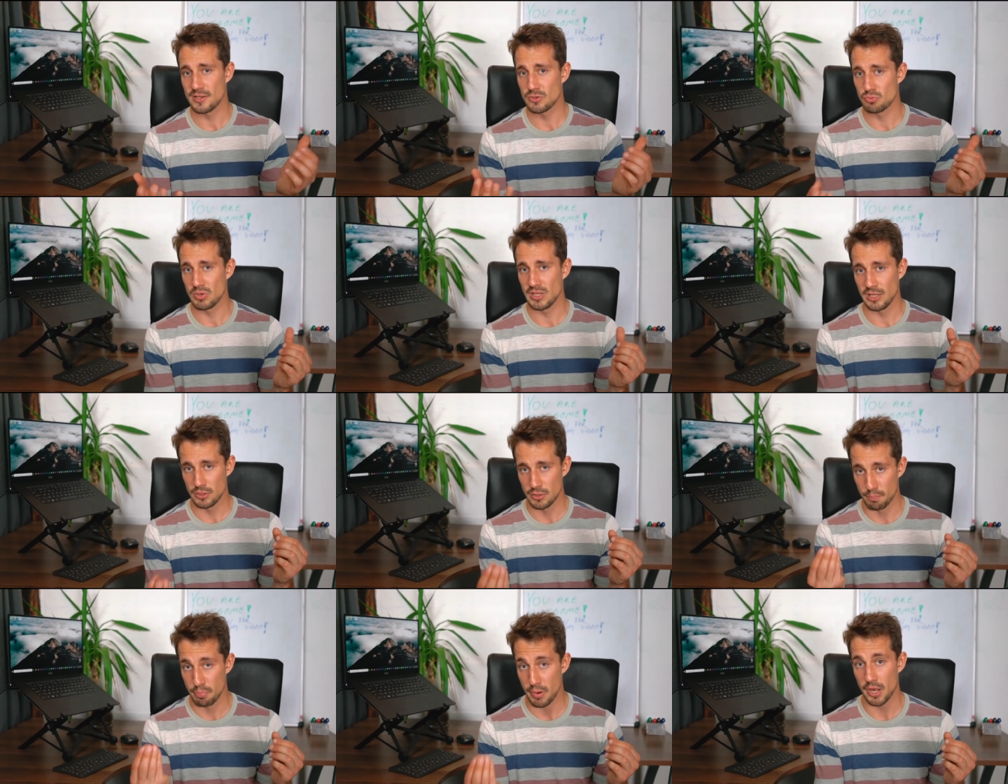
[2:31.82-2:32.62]
is really the
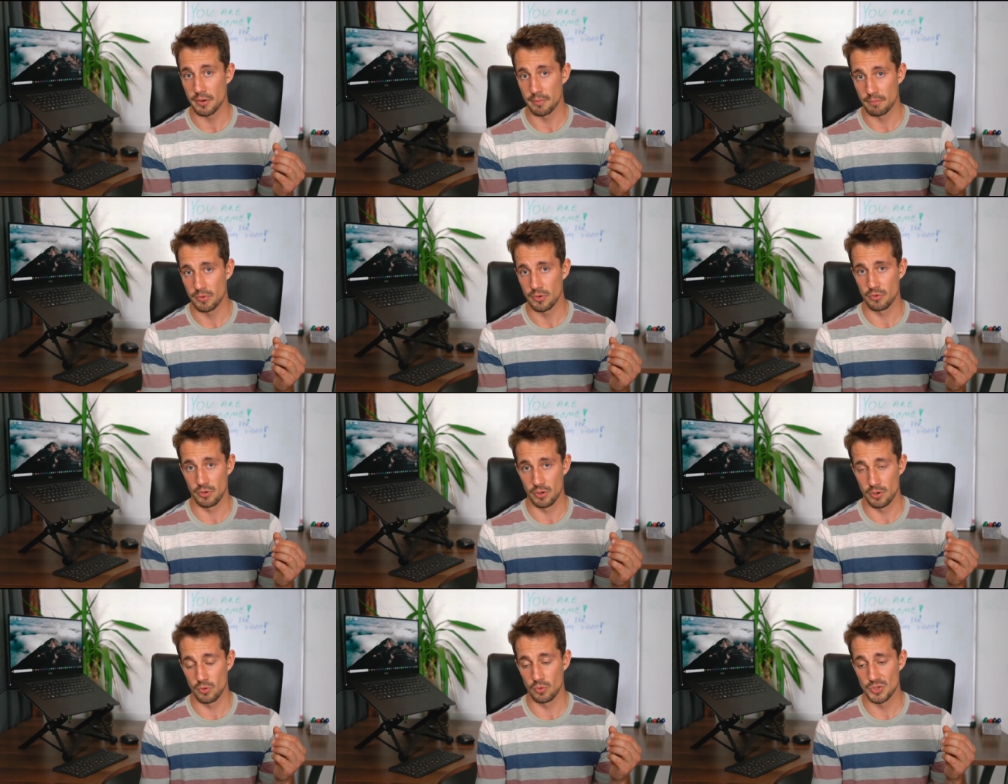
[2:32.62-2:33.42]
bottom, you
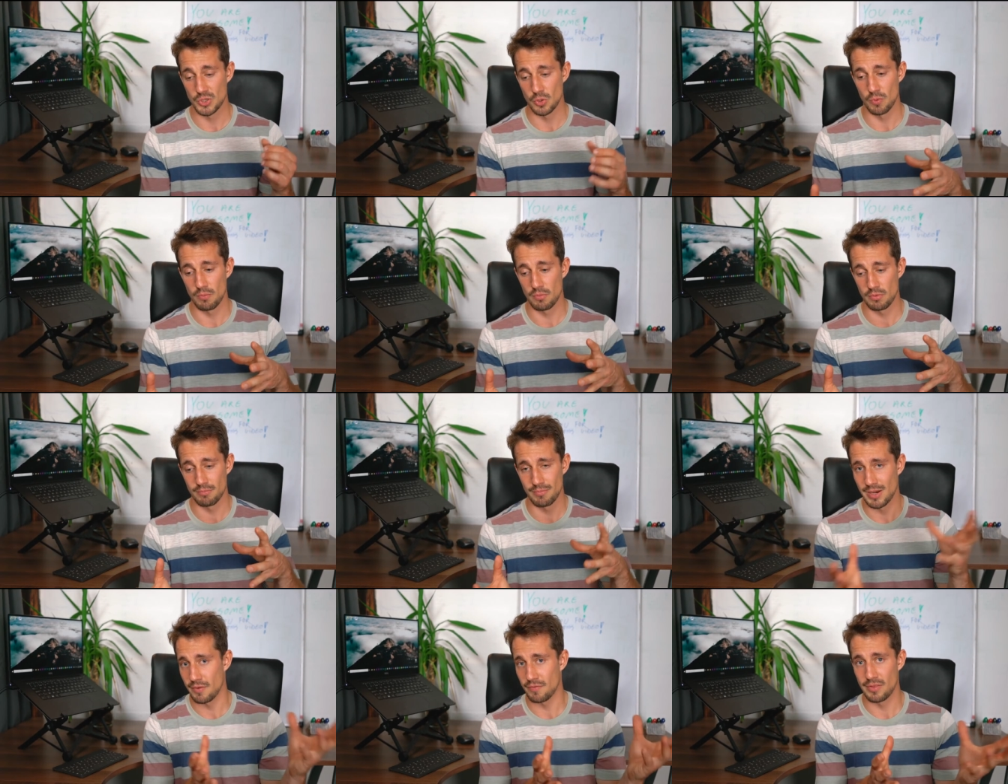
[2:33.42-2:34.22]
know, so
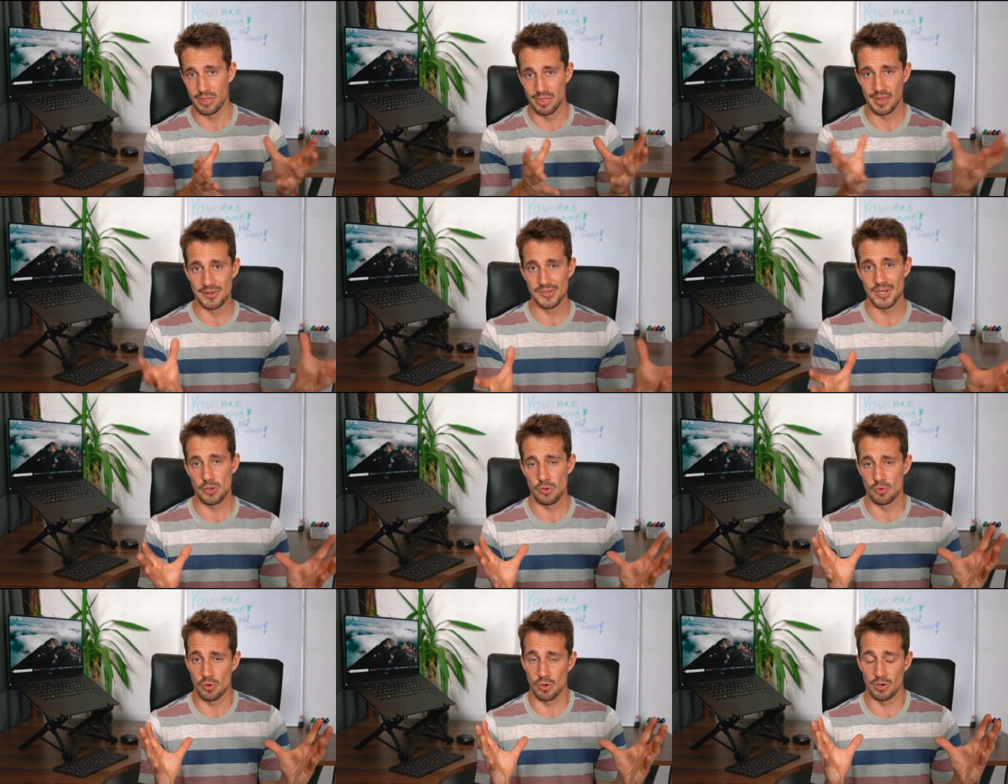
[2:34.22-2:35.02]
many of the things that
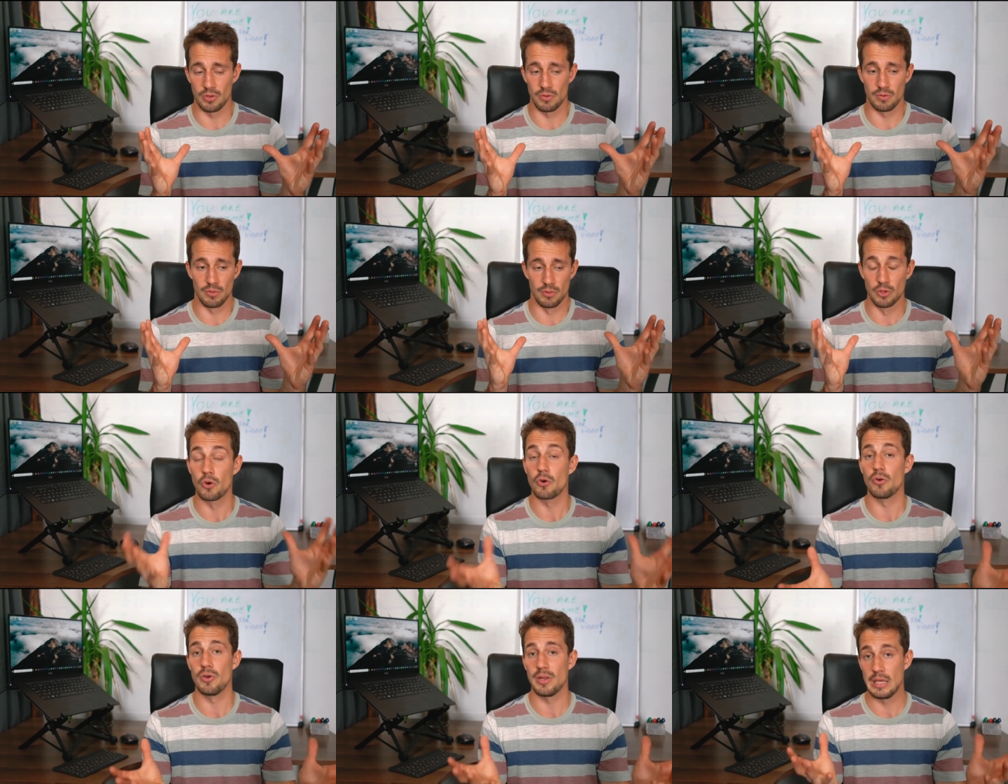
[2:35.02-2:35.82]
you're gonna
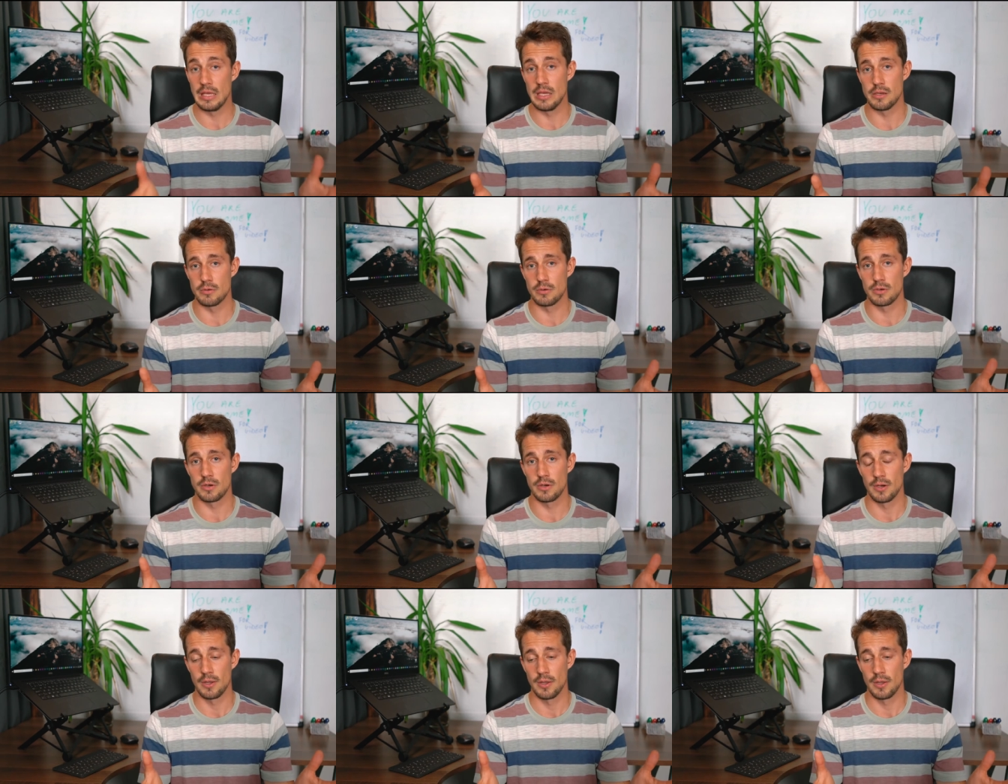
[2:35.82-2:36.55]
learn here